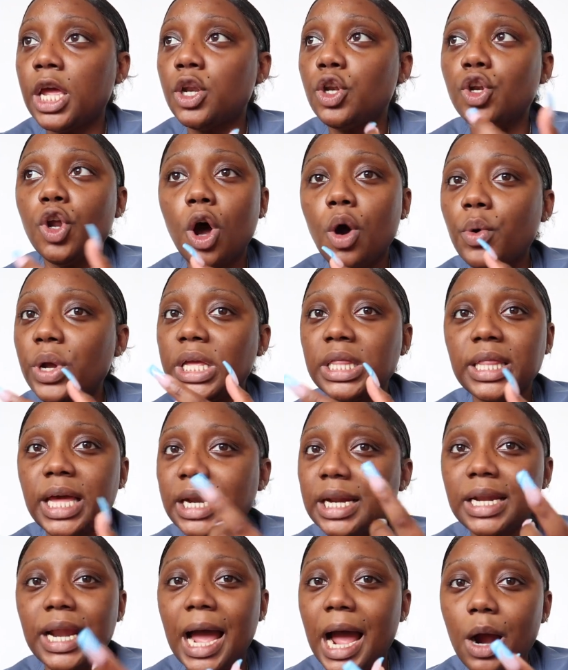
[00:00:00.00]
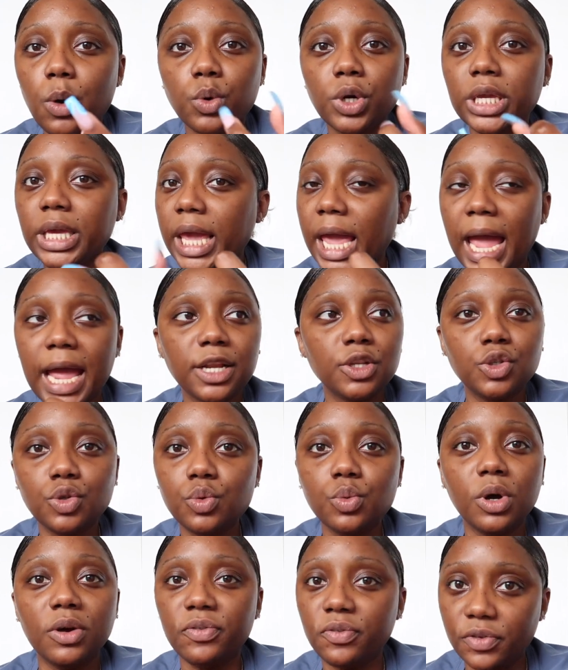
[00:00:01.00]
knowing that an hour can't
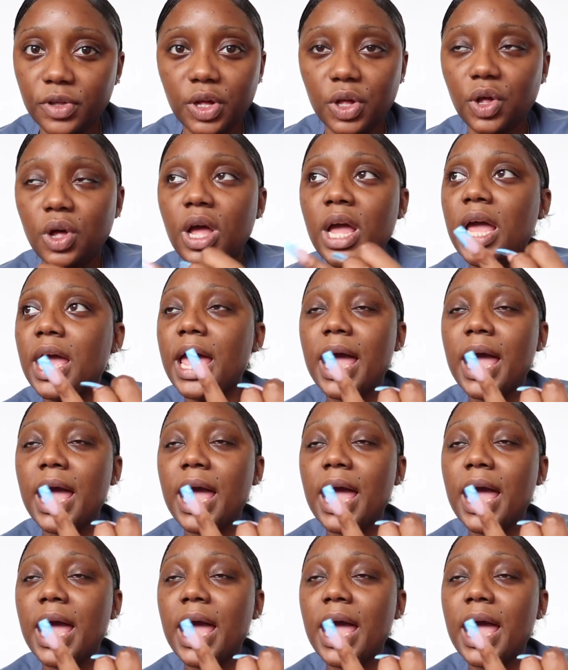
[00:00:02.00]
do a fill